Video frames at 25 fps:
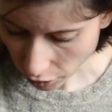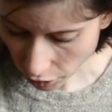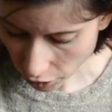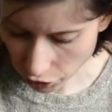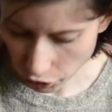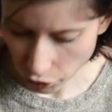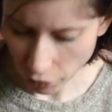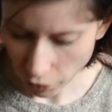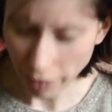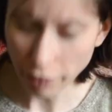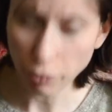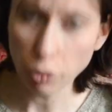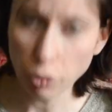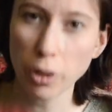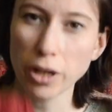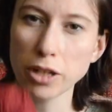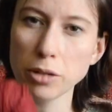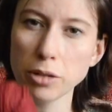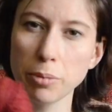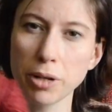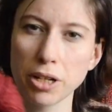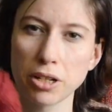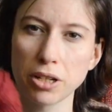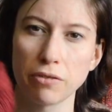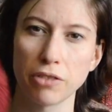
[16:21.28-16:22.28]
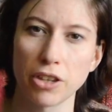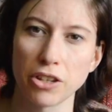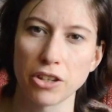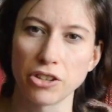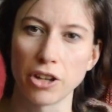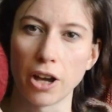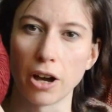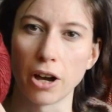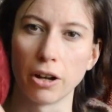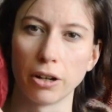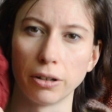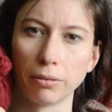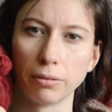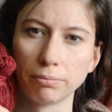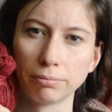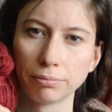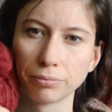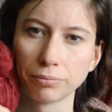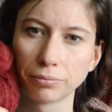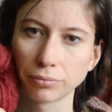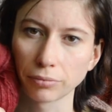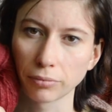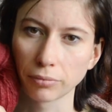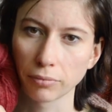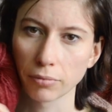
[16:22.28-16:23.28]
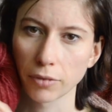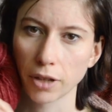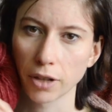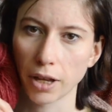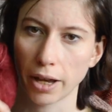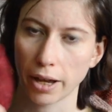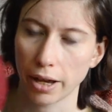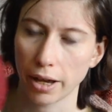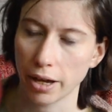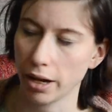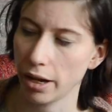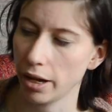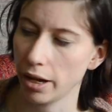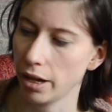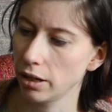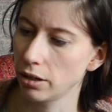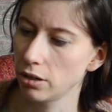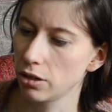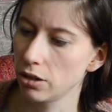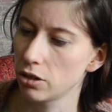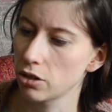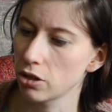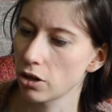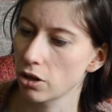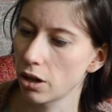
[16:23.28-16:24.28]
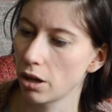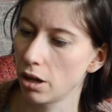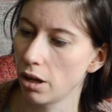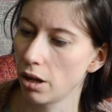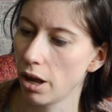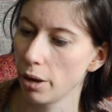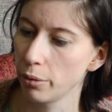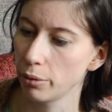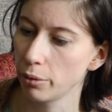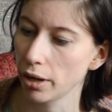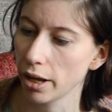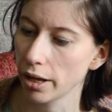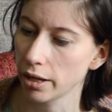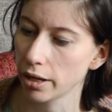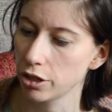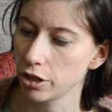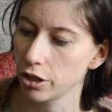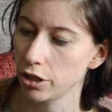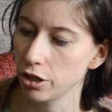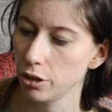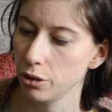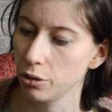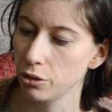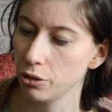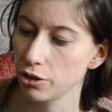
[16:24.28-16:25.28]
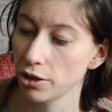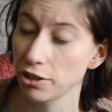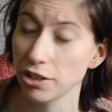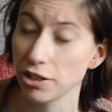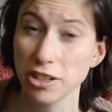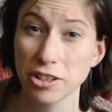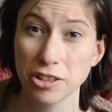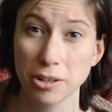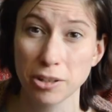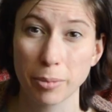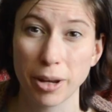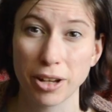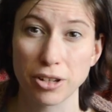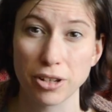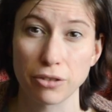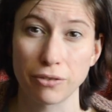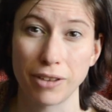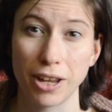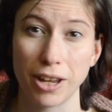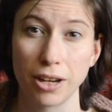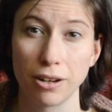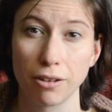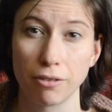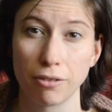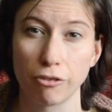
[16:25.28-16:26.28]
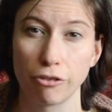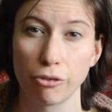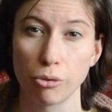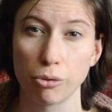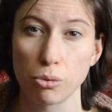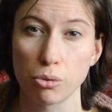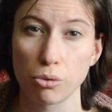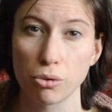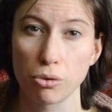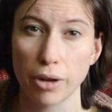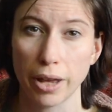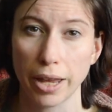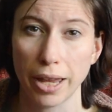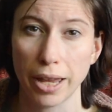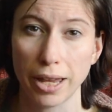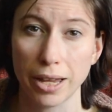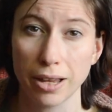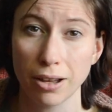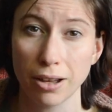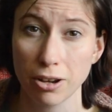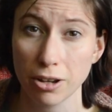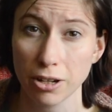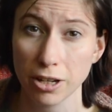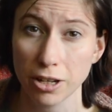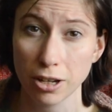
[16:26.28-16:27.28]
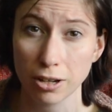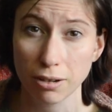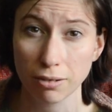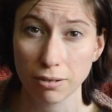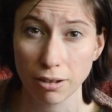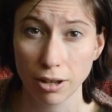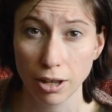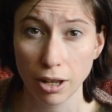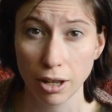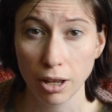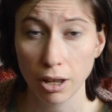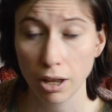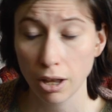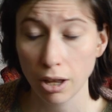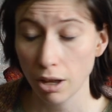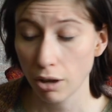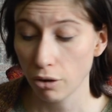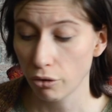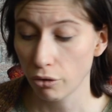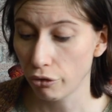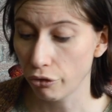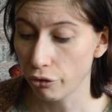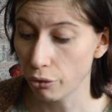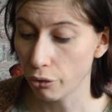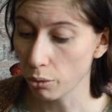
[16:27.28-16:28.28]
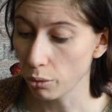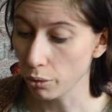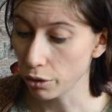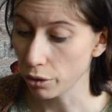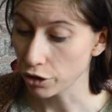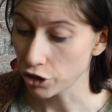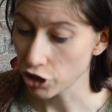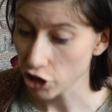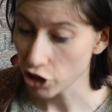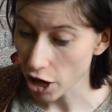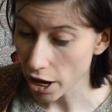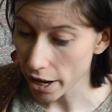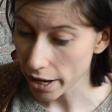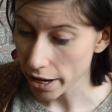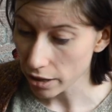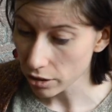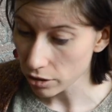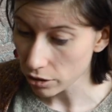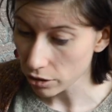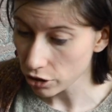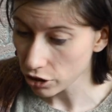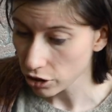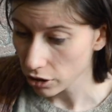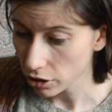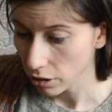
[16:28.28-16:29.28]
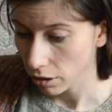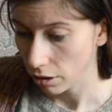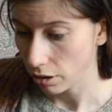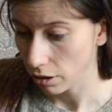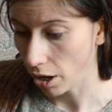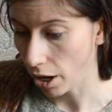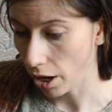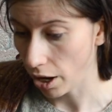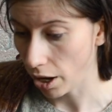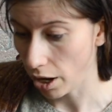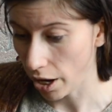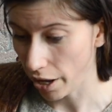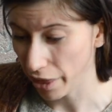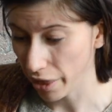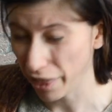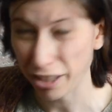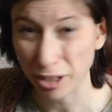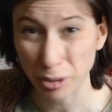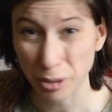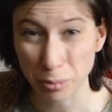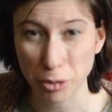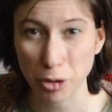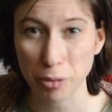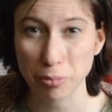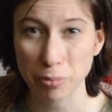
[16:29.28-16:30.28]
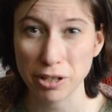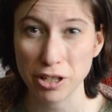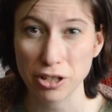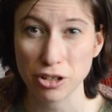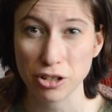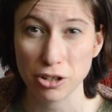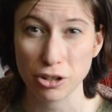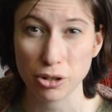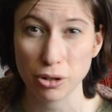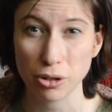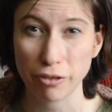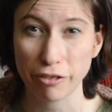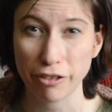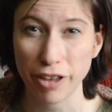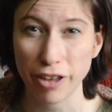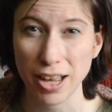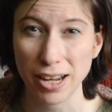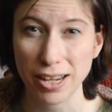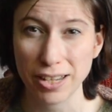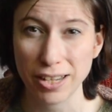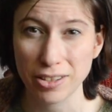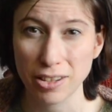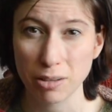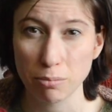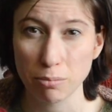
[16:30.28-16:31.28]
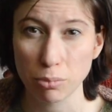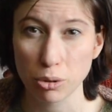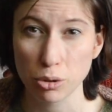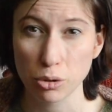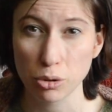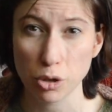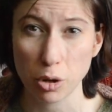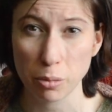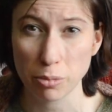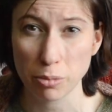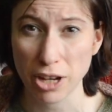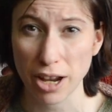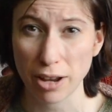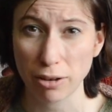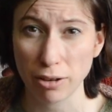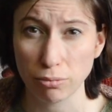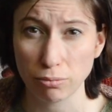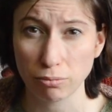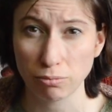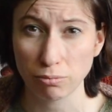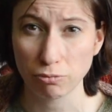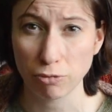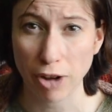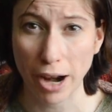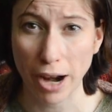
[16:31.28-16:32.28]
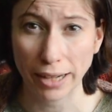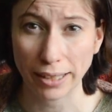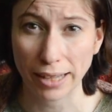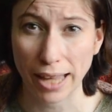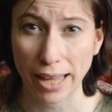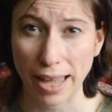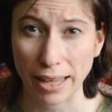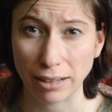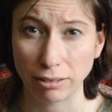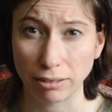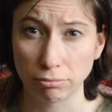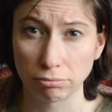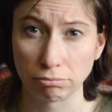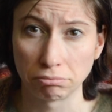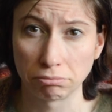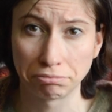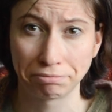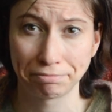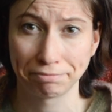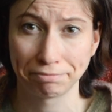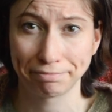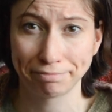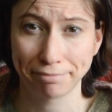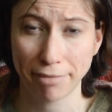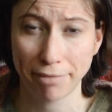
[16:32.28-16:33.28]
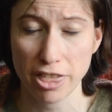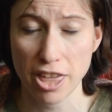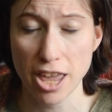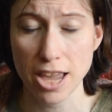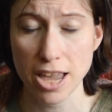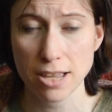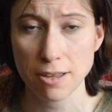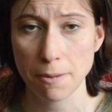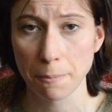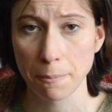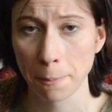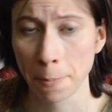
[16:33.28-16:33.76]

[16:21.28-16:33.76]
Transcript: So I have quite a bit of this yarn, and I would like to use a decent amount of it for a cardigan for the child. I think I'll probably just do a fairly simple top-down raglan thing.